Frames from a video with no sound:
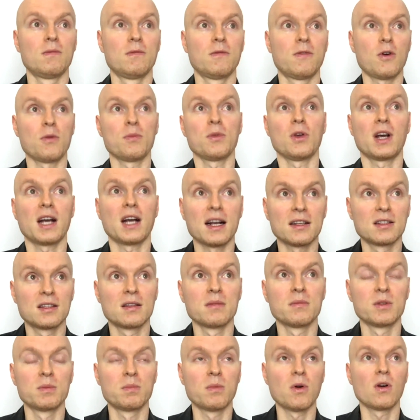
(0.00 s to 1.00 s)
from your
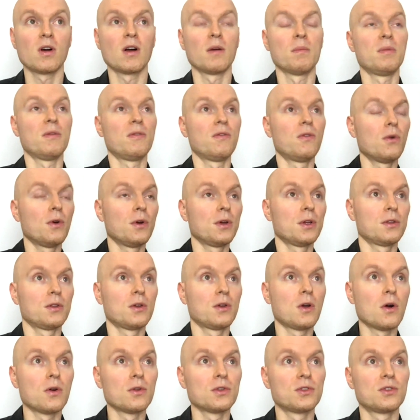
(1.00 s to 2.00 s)
customs broker before it
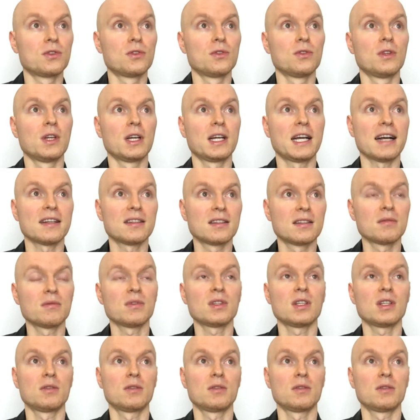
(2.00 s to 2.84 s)
goes to the customs,